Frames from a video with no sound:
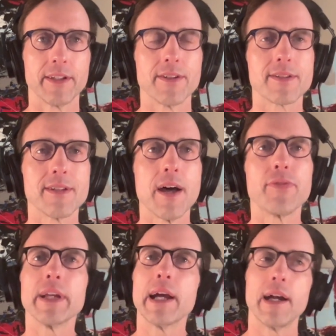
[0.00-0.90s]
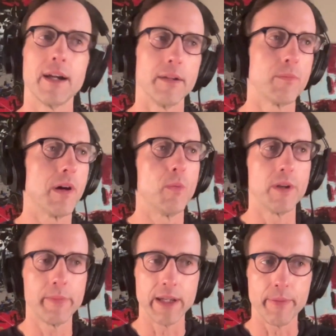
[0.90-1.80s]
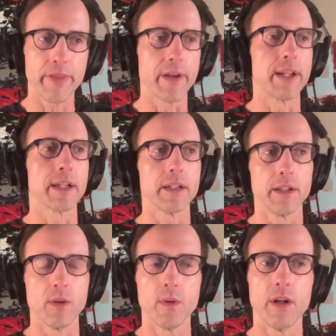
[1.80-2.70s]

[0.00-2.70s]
There is nothing I, I, I want to be empathetic, you know,